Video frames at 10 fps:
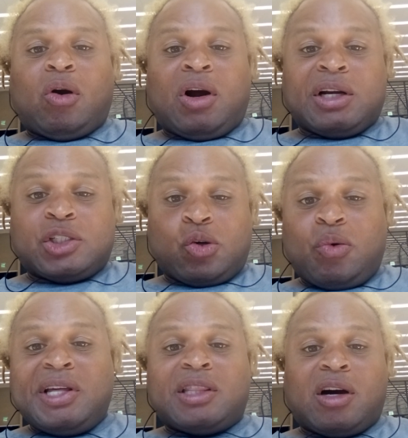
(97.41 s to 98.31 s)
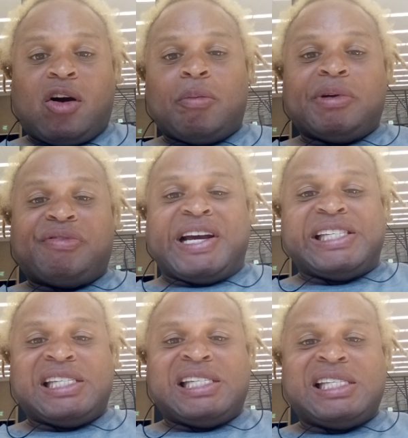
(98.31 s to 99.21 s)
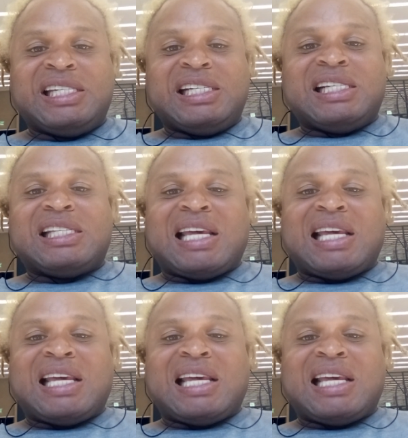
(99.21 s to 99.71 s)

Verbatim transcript: are doing the home invasion